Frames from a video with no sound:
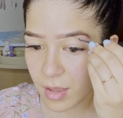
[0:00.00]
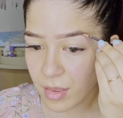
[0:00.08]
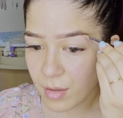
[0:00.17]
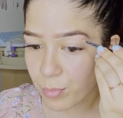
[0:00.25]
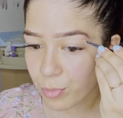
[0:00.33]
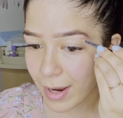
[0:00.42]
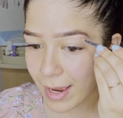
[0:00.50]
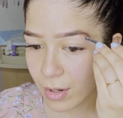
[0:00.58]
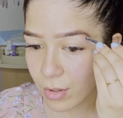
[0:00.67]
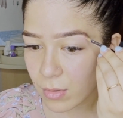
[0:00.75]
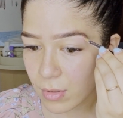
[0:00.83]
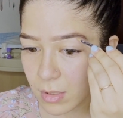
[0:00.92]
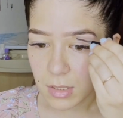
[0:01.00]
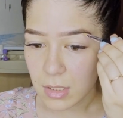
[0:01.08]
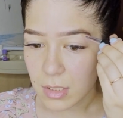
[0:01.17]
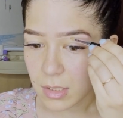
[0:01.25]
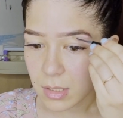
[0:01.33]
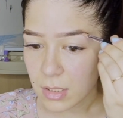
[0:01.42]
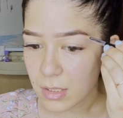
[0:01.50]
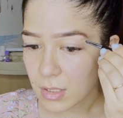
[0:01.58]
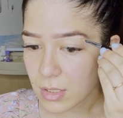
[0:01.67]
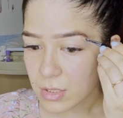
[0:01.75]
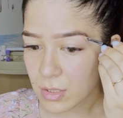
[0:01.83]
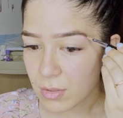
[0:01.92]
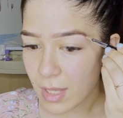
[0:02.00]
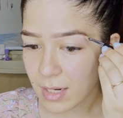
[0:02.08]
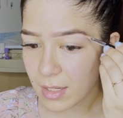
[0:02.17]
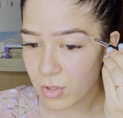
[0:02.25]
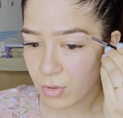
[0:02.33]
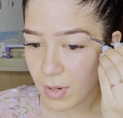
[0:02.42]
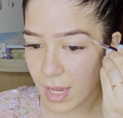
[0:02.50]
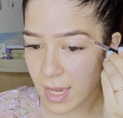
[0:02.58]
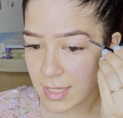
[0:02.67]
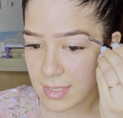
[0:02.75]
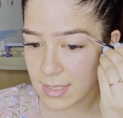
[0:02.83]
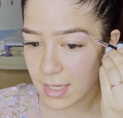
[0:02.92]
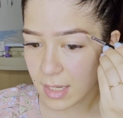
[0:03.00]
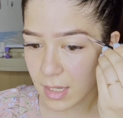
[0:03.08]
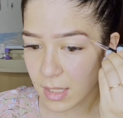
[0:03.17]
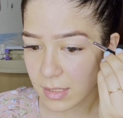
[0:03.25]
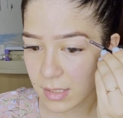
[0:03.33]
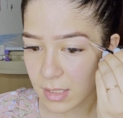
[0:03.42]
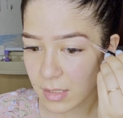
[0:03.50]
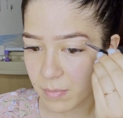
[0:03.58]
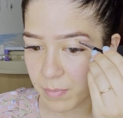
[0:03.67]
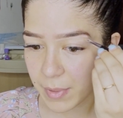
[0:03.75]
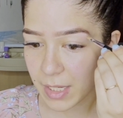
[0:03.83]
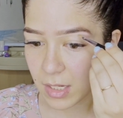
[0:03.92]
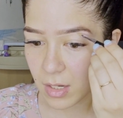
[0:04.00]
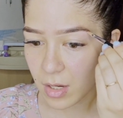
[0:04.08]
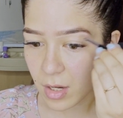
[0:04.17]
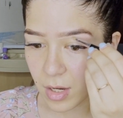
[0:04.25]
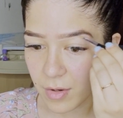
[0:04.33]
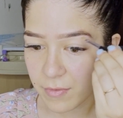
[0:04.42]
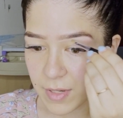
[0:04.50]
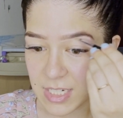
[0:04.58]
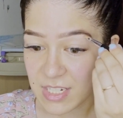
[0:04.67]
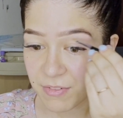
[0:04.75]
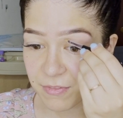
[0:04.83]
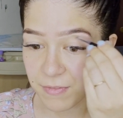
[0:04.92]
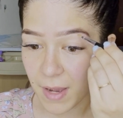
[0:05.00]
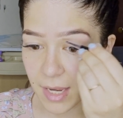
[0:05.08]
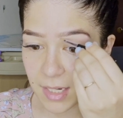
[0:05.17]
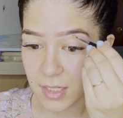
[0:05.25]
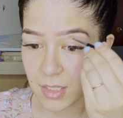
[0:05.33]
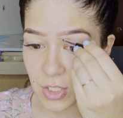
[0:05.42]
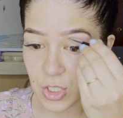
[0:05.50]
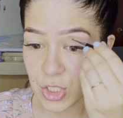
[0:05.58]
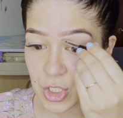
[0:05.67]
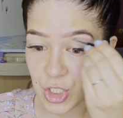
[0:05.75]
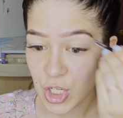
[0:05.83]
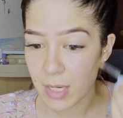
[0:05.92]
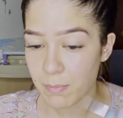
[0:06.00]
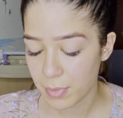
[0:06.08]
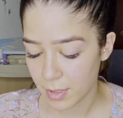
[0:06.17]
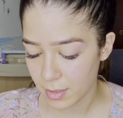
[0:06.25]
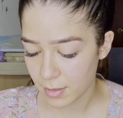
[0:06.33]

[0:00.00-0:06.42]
the brow so that it creates a little bit of a defined shape.